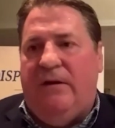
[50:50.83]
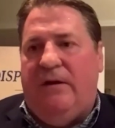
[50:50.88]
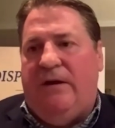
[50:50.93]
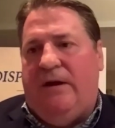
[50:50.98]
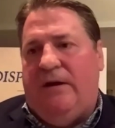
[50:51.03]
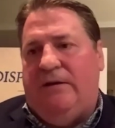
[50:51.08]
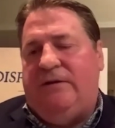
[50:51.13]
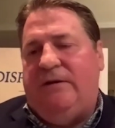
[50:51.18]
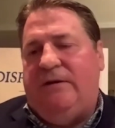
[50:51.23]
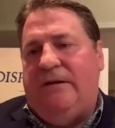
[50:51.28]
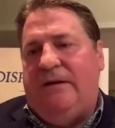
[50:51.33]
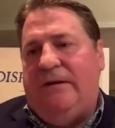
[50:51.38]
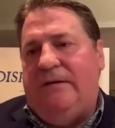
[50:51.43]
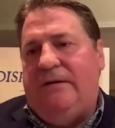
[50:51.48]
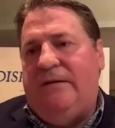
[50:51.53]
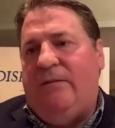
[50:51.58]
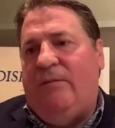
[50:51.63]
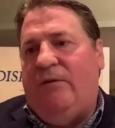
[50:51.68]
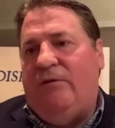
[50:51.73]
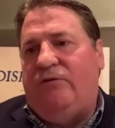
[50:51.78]
At the,
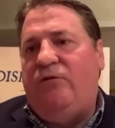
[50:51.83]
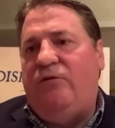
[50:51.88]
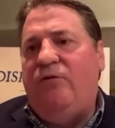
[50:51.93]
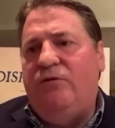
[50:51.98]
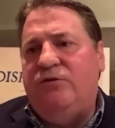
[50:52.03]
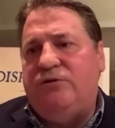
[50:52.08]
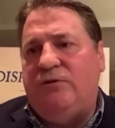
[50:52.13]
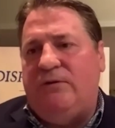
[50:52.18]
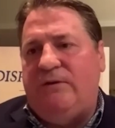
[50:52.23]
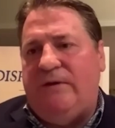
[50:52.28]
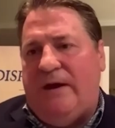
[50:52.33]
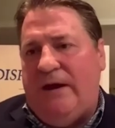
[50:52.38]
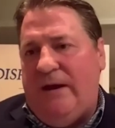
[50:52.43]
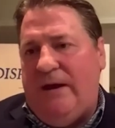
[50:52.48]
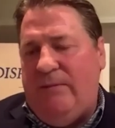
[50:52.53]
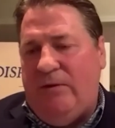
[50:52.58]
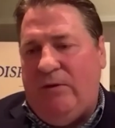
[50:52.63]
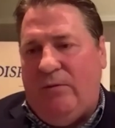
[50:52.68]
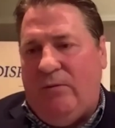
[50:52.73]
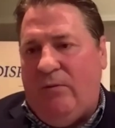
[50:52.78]
the most crucial
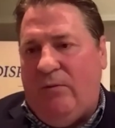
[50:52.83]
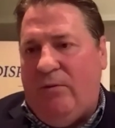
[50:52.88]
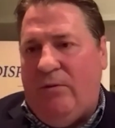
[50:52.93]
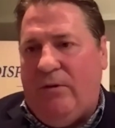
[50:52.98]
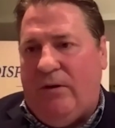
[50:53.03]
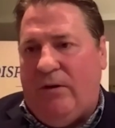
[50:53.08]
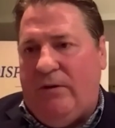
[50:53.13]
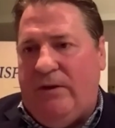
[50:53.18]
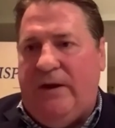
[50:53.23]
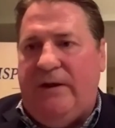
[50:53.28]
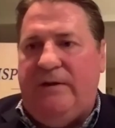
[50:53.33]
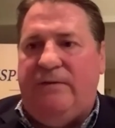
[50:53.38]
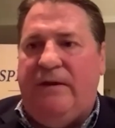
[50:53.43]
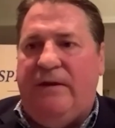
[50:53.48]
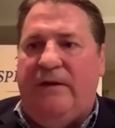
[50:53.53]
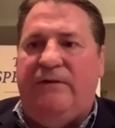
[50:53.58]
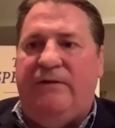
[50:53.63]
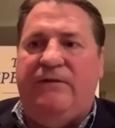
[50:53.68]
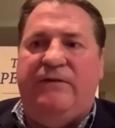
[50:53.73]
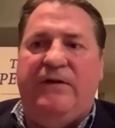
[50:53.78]
time of the war, they,
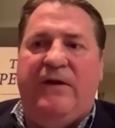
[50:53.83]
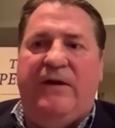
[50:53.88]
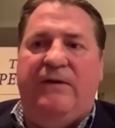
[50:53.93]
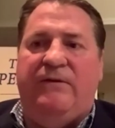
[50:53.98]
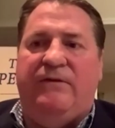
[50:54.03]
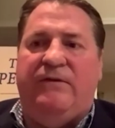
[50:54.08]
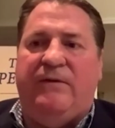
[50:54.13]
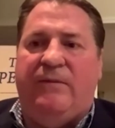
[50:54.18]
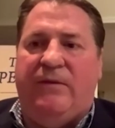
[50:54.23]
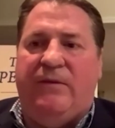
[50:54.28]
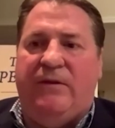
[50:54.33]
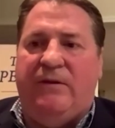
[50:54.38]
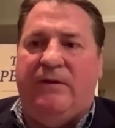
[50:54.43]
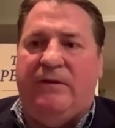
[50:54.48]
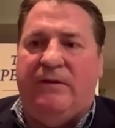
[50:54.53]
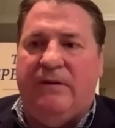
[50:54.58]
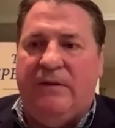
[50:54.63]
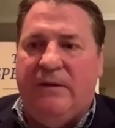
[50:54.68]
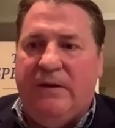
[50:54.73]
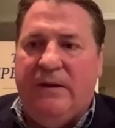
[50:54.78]
they seized some of
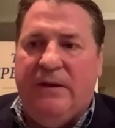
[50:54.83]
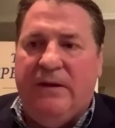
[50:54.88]
the,